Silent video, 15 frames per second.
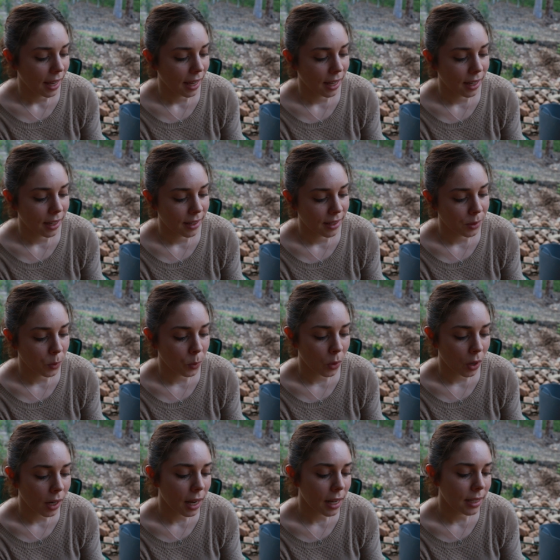is
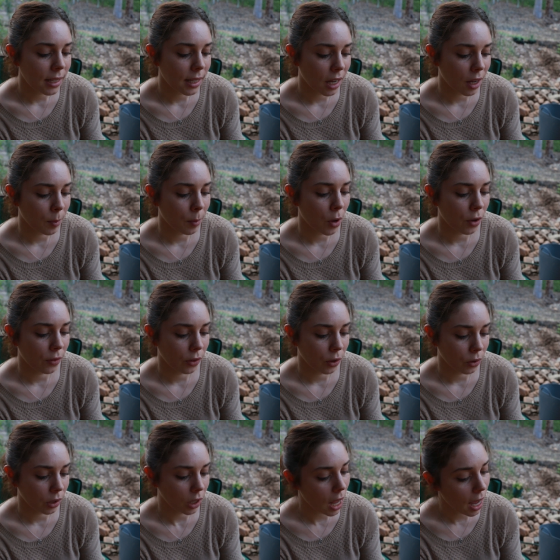what are some of
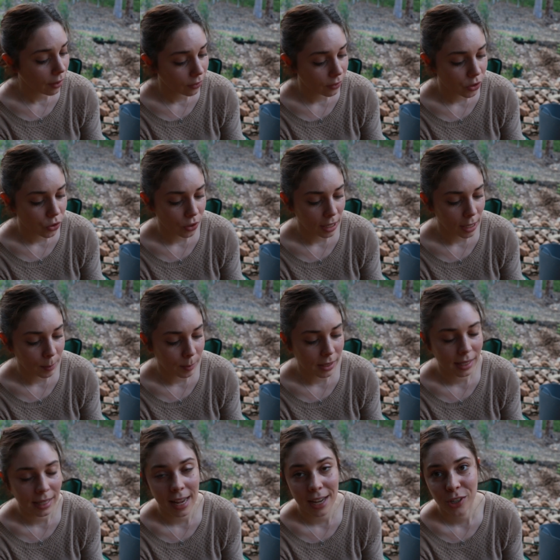your life dreams
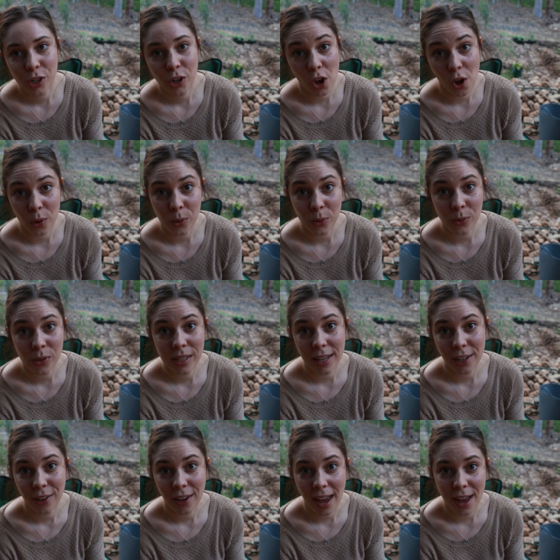slash goals
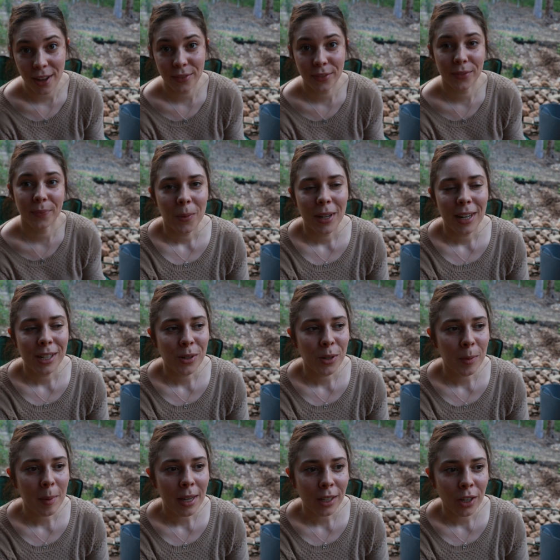that you have? When I
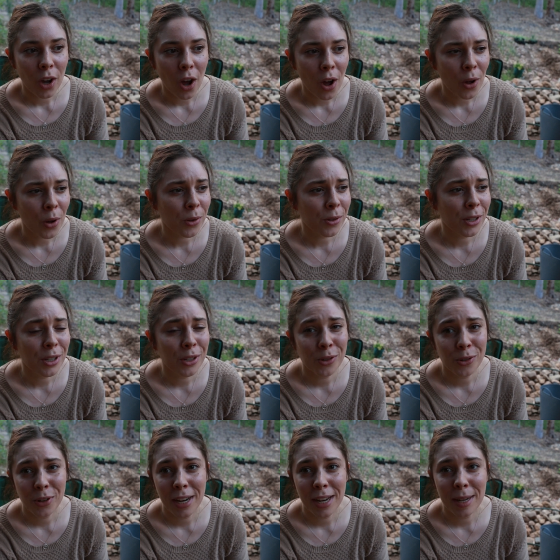talk about goals and
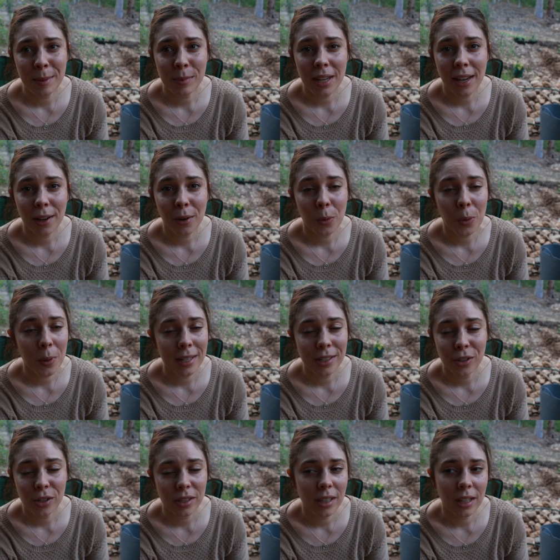dreams, I
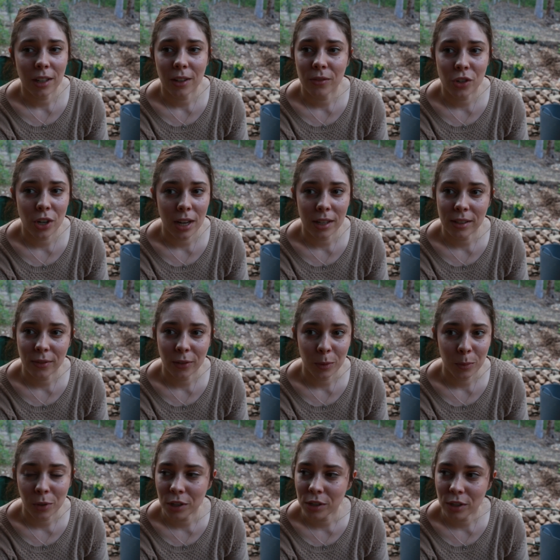always just think of Jess
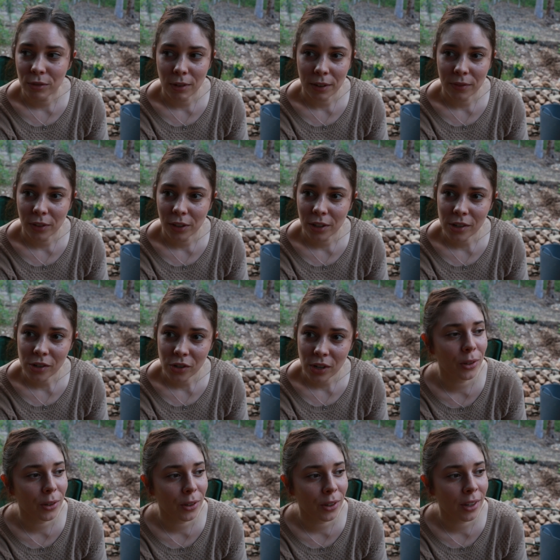from Roots and Refuge
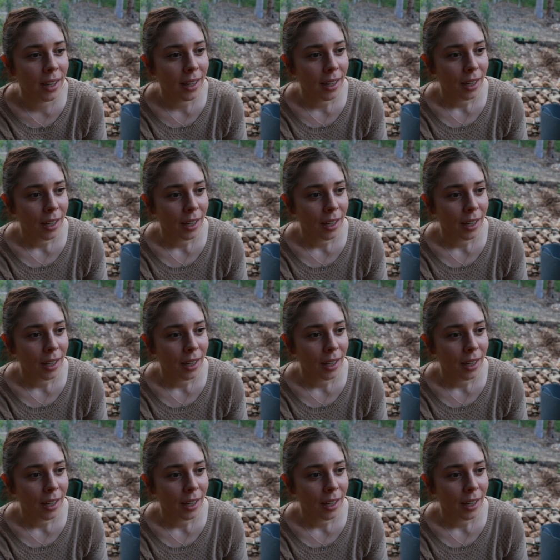who